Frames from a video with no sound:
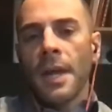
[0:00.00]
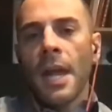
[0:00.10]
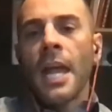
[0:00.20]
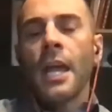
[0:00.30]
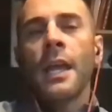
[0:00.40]

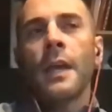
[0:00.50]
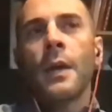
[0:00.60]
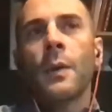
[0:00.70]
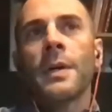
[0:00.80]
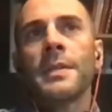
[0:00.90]
it,
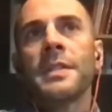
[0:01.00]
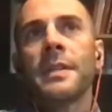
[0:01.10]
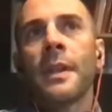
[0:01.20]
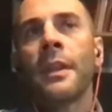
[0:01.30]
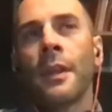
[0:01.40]
it, was
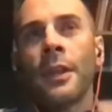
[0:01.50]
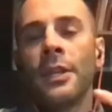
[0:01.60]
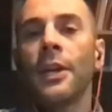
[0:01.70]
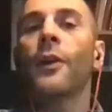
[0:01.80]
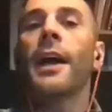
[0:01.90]
the, the
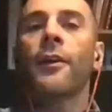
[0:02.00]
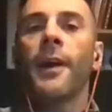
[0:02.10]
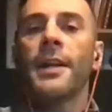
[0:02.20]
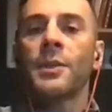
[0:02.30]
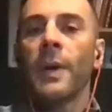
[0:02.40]
year I
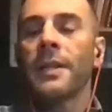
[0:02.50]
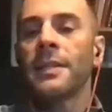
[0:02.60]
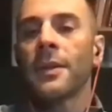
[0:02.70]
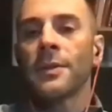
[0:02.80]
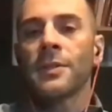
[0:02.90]
graduated
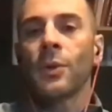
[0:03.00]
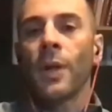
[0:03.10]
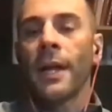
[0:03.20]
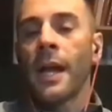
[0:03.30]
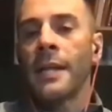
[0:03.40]
dental school,
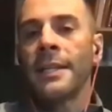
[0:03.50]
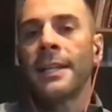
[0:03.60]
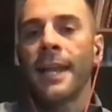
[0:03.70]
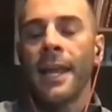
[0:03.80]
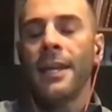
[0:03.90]
I, I did
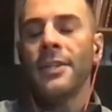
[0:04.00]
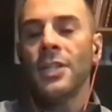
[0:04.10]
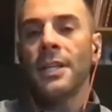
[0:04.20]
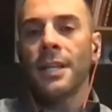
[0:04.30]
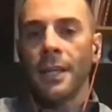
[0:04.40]
an
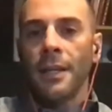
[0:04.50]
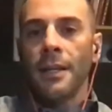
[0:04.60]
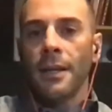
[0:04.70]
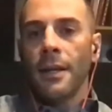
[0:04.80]
AEGD.